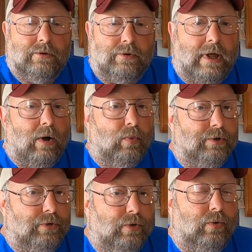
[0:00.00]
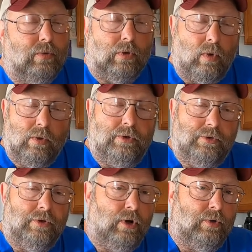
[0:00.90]
So now when you lower
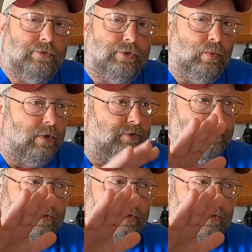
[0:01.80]
your nose, you want to